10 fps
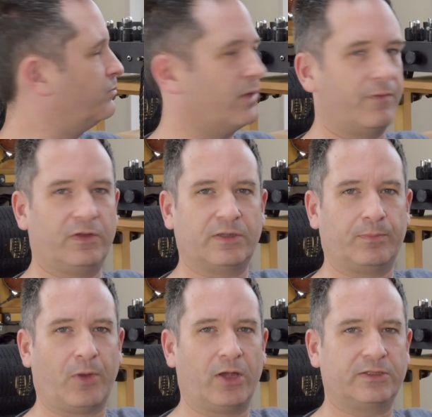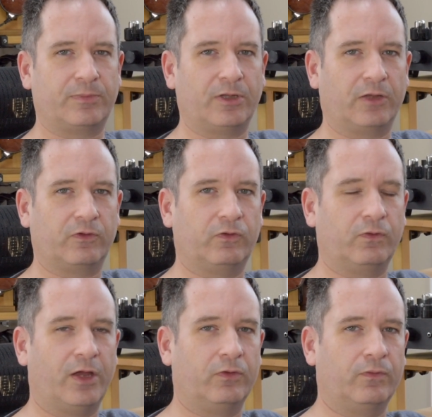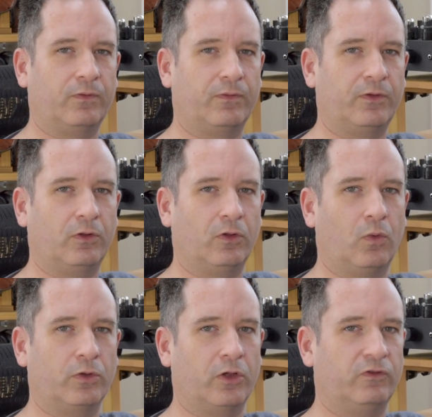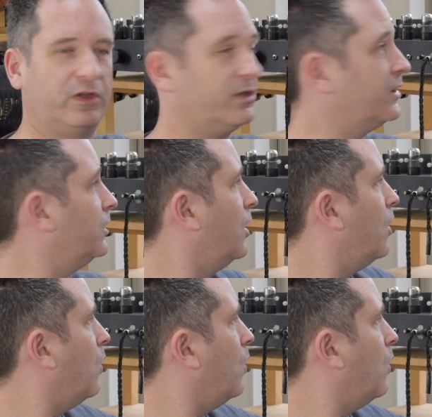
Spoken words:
buying something like this $350 Audio GD,